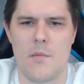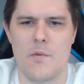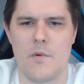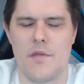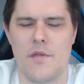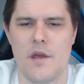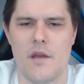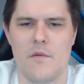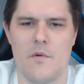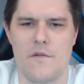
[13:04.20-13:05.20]
with like
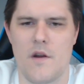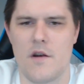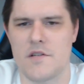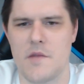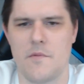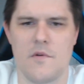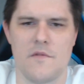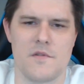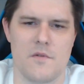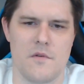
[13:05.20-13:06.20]
Wolf Riders, Death
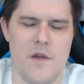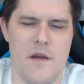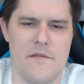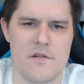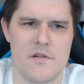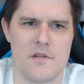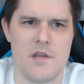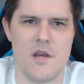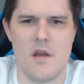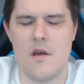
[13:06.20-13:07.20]
Wolves, or Ravagers,
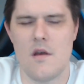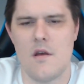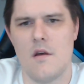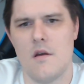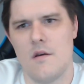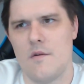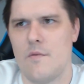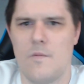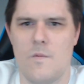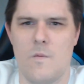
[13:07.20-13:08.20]

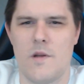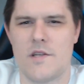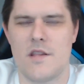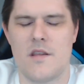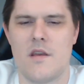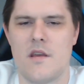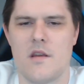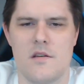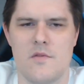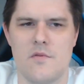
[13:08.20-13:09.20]
which I think he can
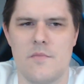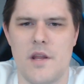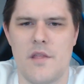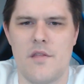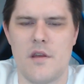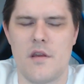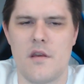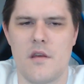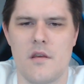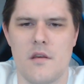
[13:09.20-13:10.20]
do. But I think,
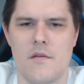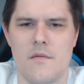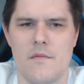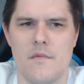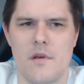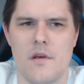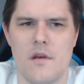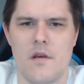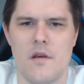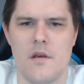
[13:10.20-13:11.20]

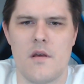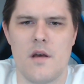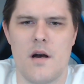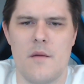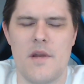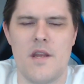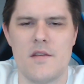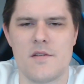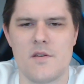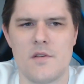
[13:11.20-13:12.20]
and he
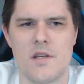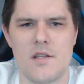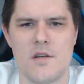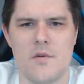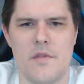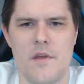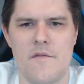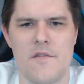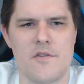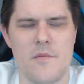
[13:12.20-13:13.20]
certainly can deal with
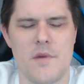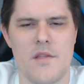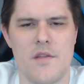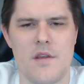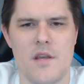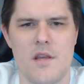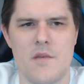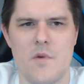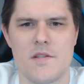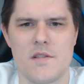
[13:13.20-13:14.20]
infantry, but I think he
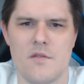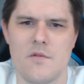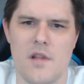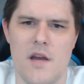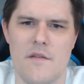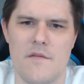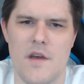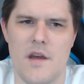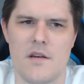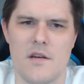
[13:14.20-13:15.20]
wants to do a lot of
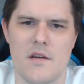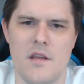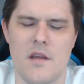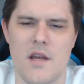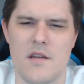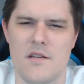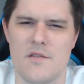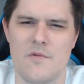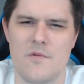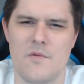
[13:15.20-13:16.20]
that. He can kind of
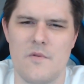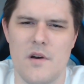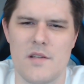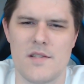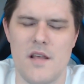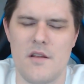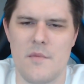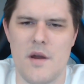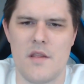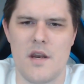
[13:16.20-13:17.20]
do a solid
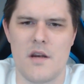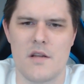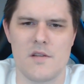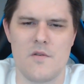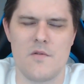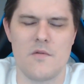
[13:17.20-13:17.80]
amount of that on his own.